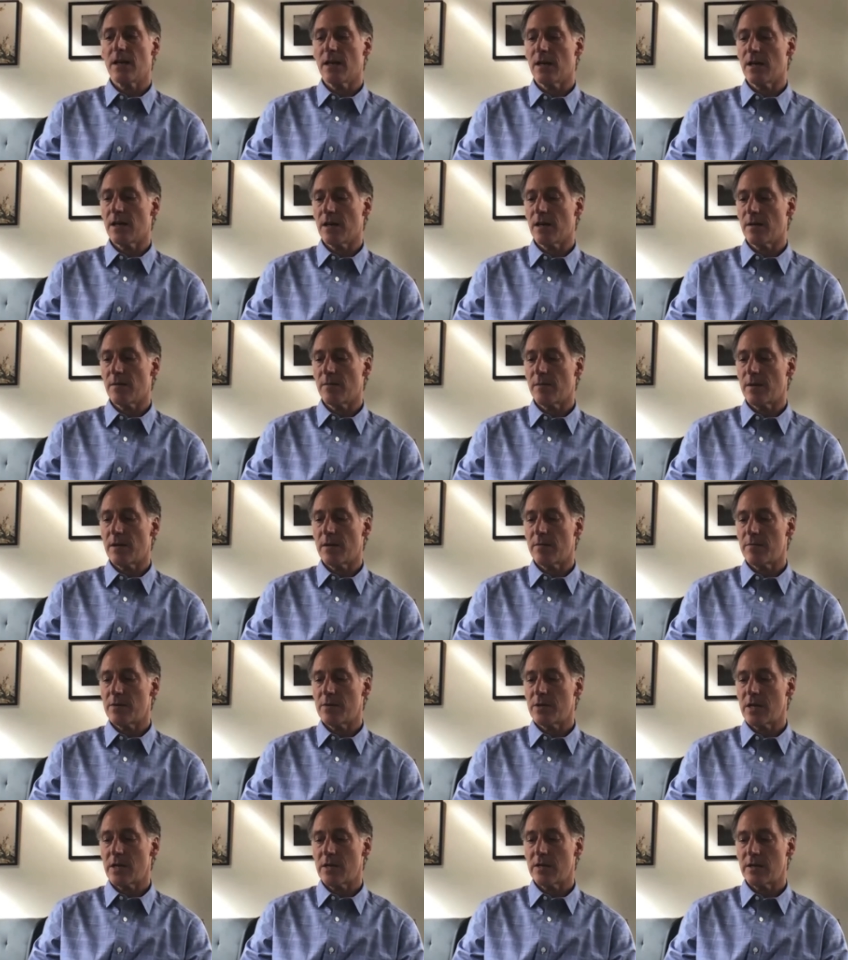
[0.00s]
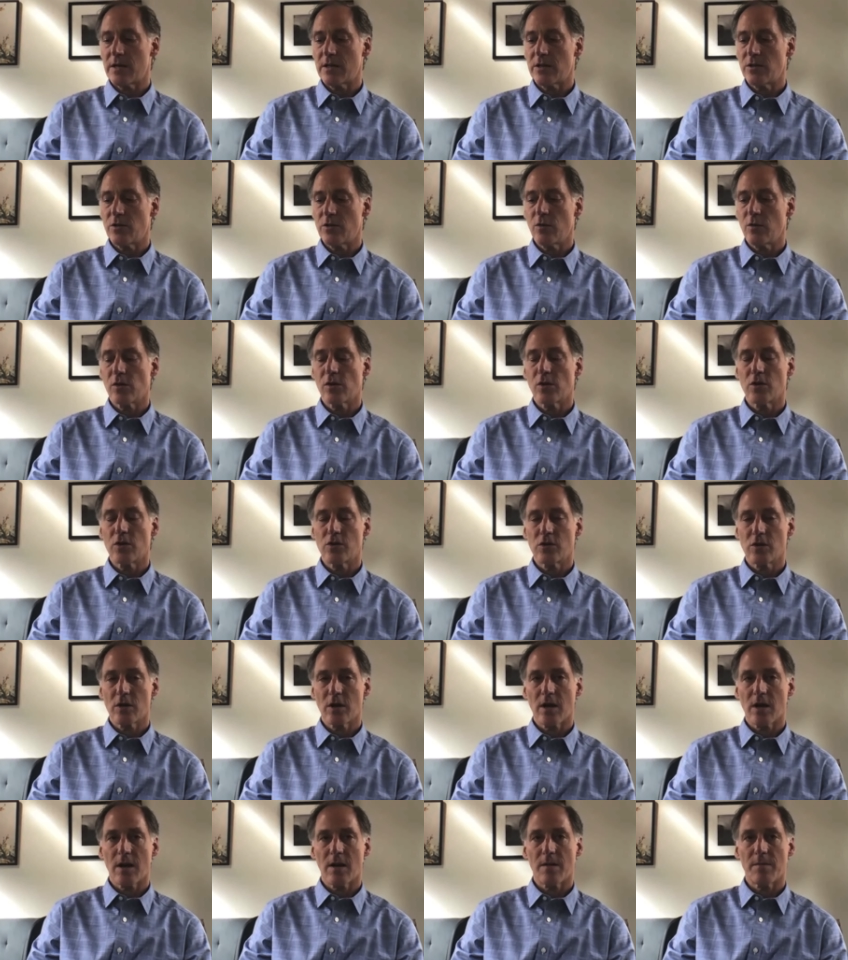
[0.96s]
Um, and, and, they do a good
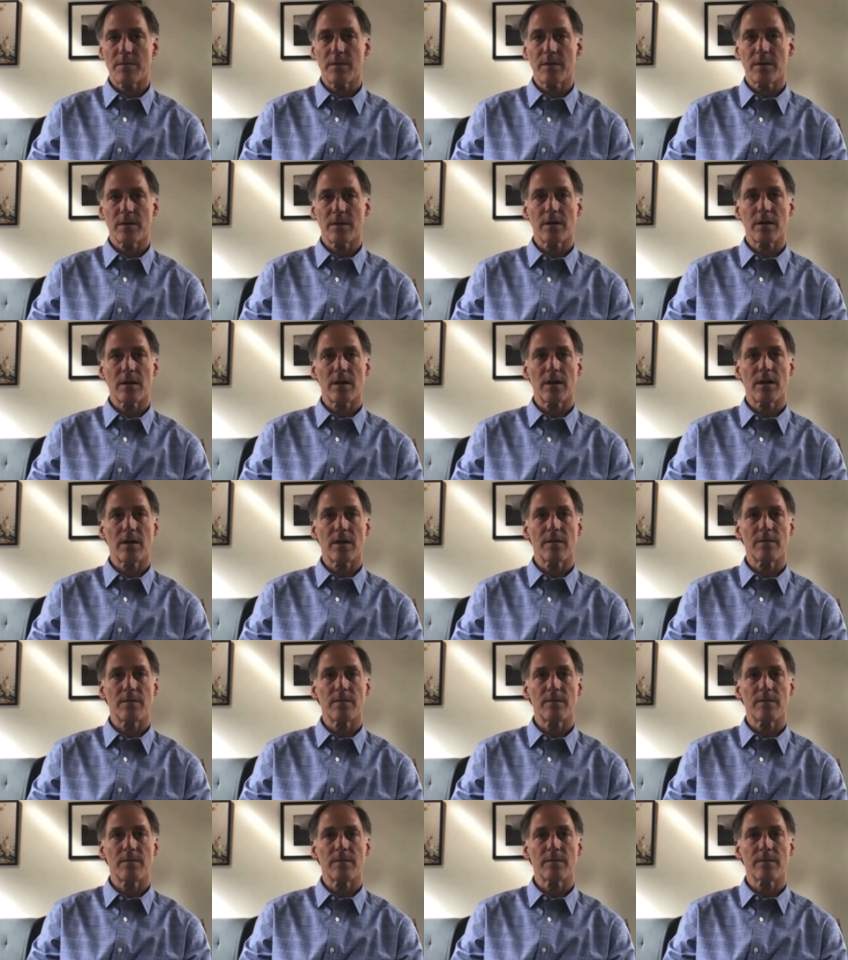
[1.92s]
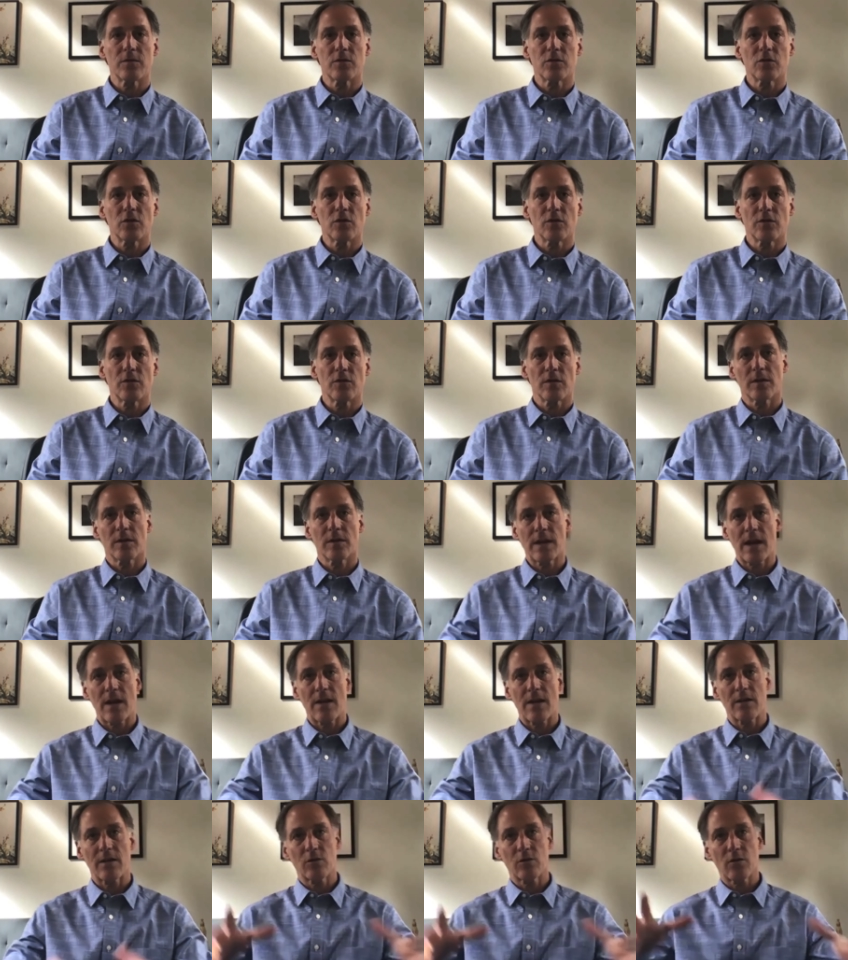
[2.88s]
job um, sort of
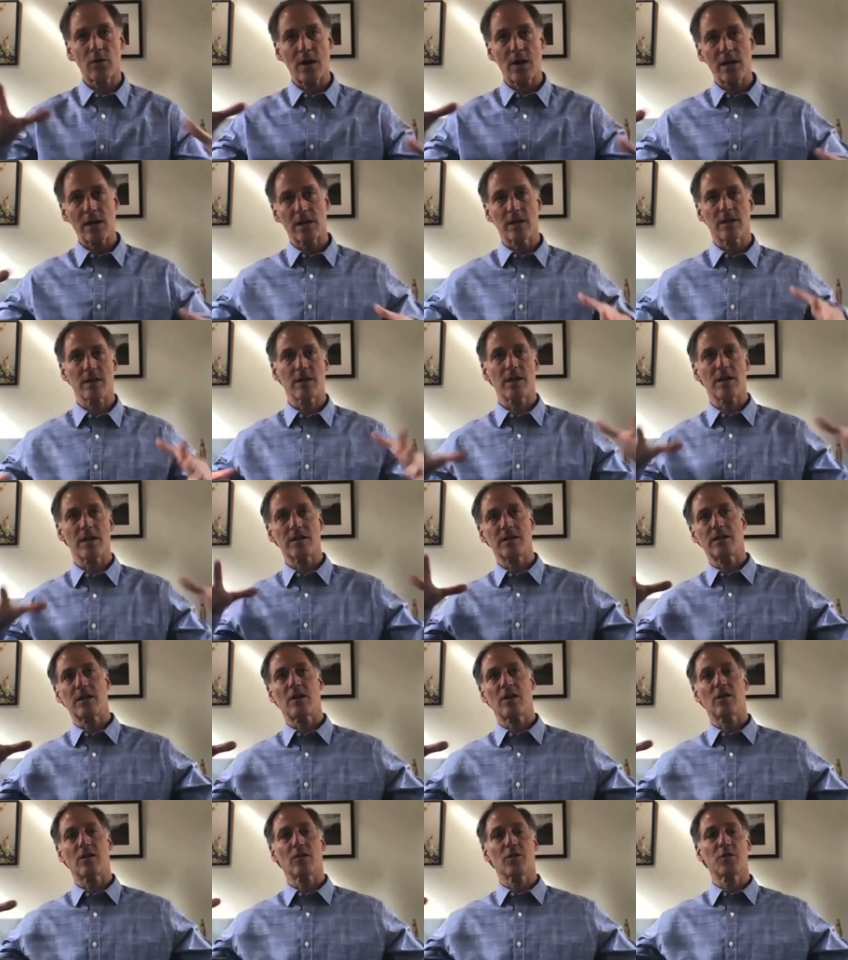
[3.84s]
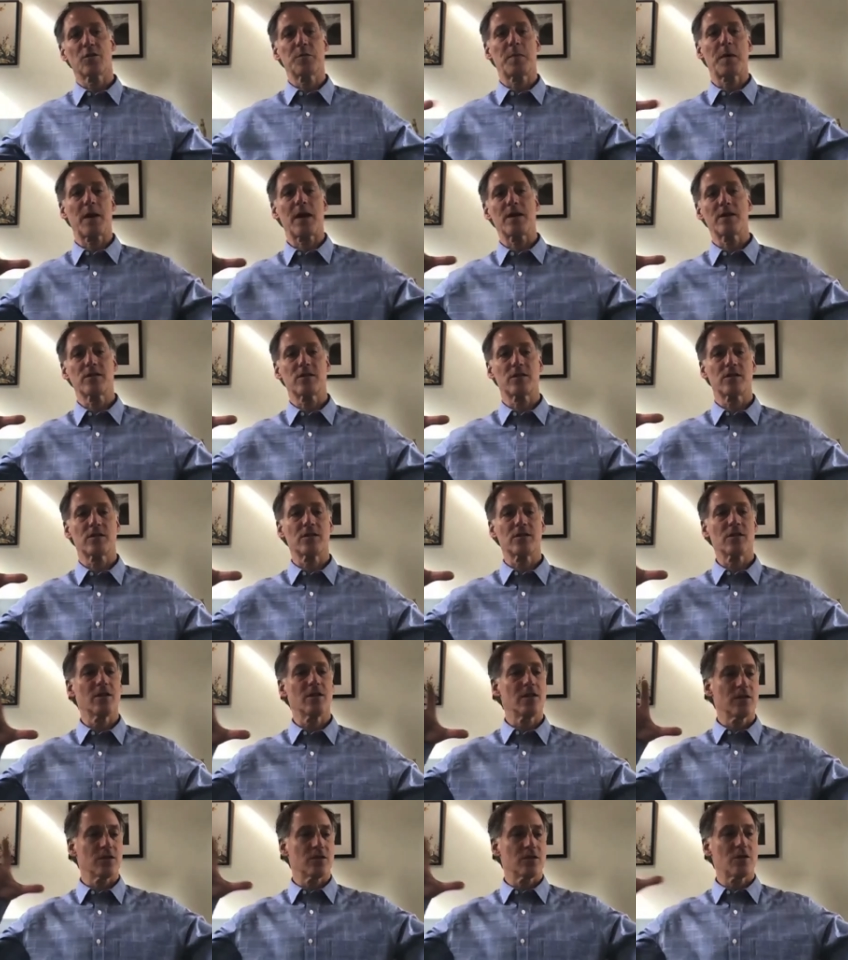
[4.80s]
allow, creating a, a, sterile space
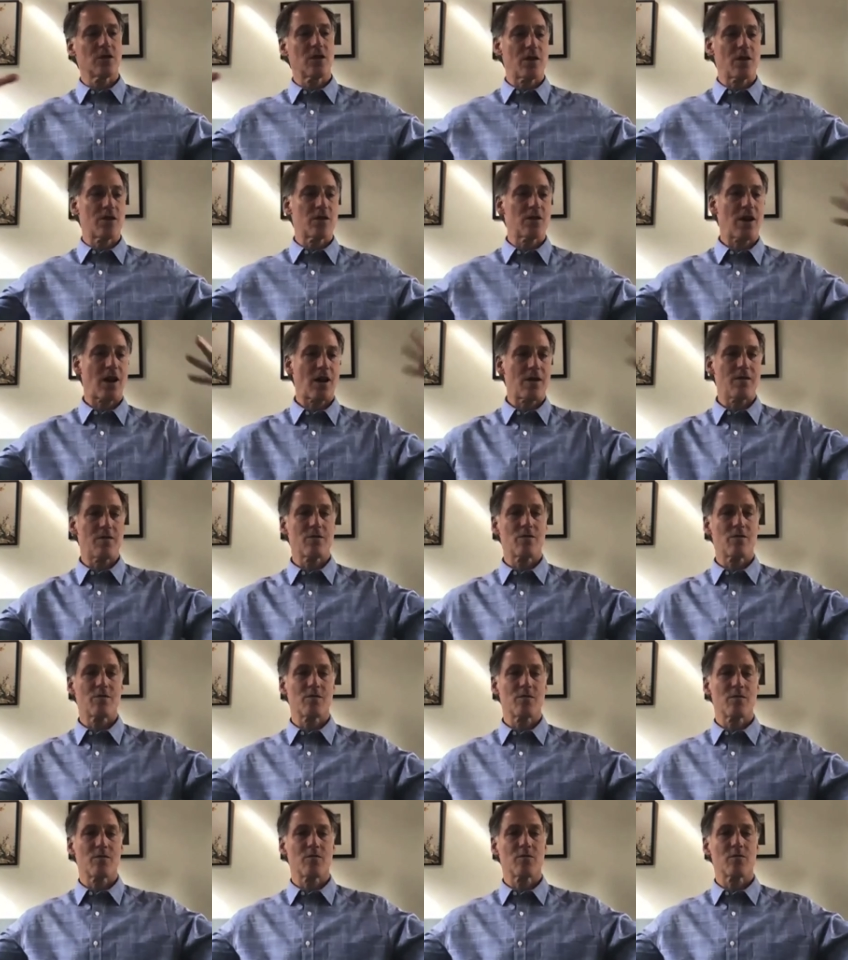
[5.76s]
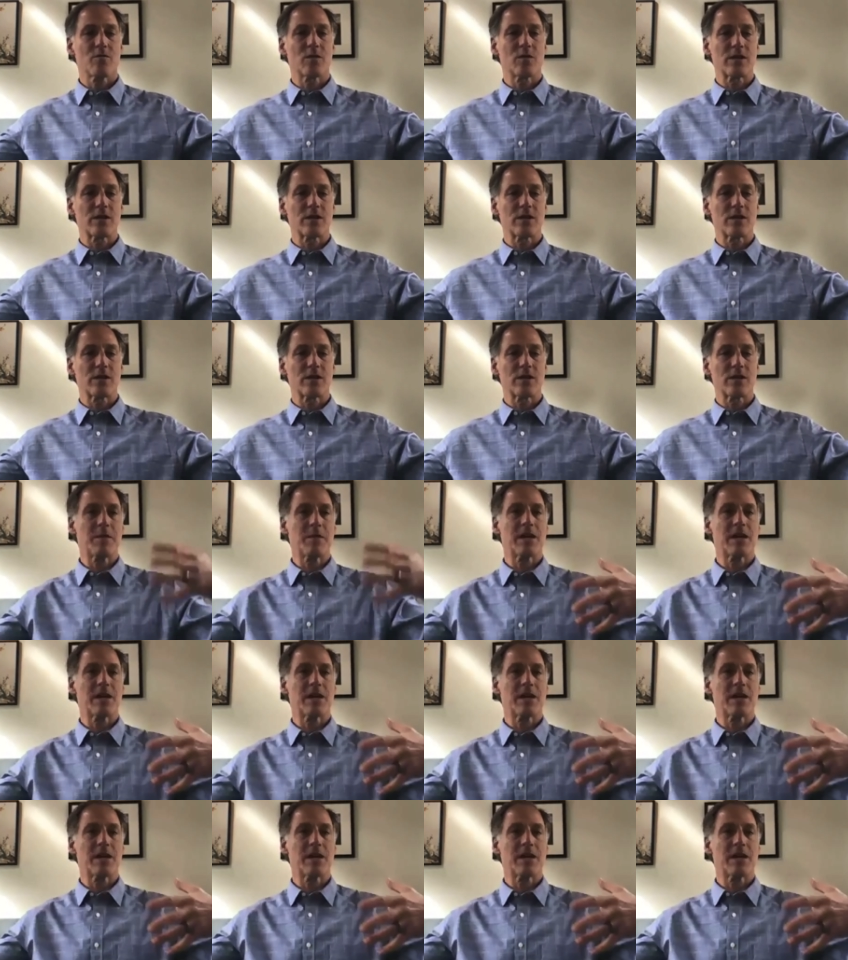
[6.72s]
so that you're not risking being
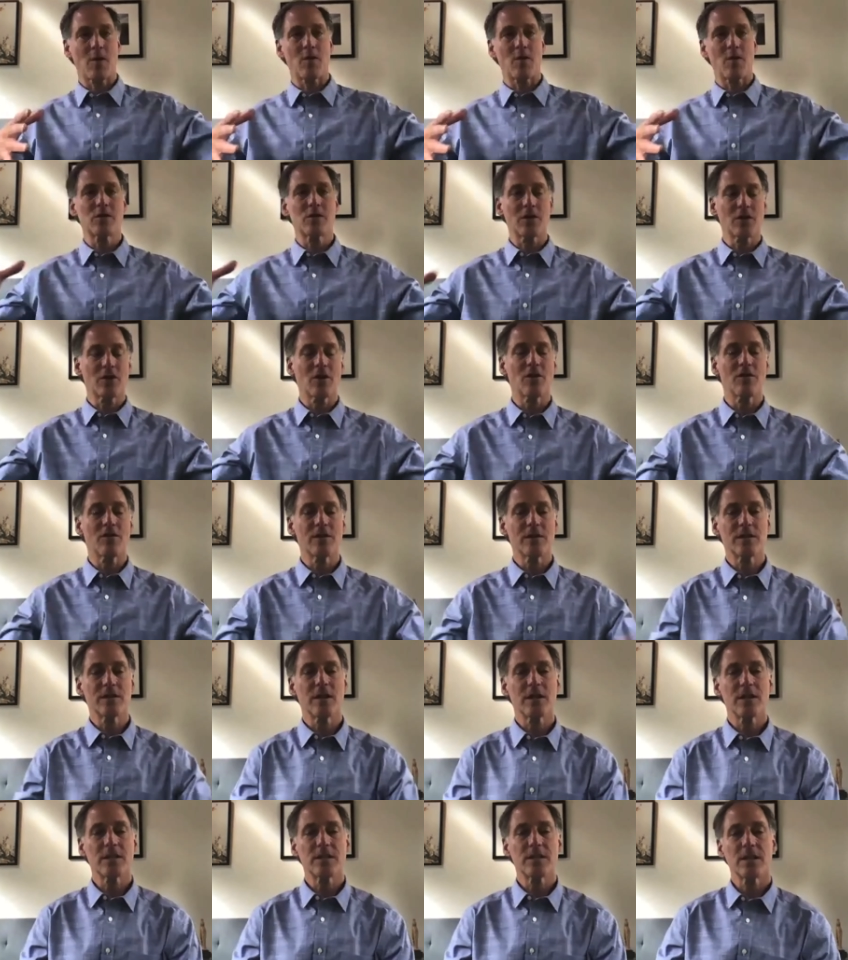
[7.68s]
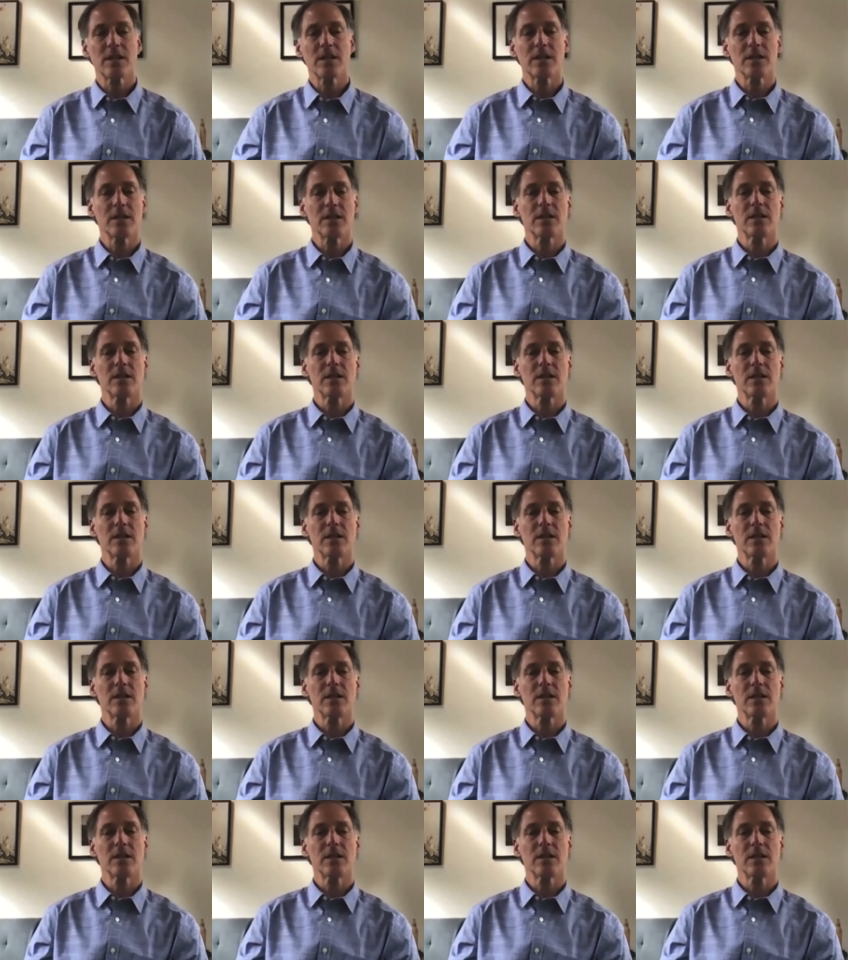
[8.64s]
exposed to COVID 19.